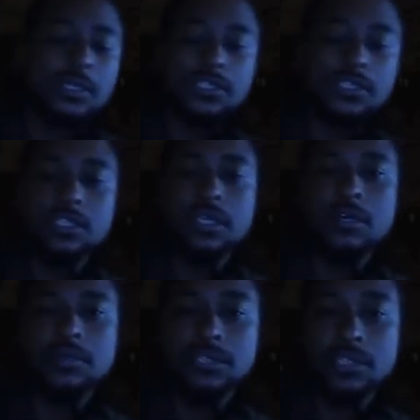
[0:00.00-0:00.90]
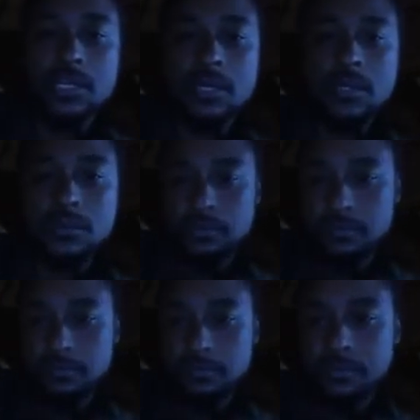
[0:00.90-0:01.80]
Shalom, shalom.
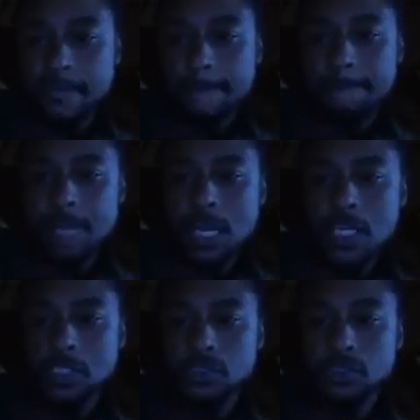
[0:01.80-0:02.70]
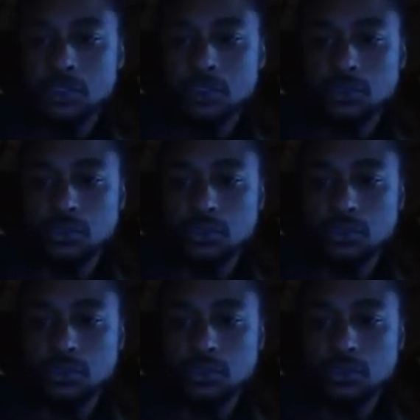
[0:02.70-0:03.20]
Peace.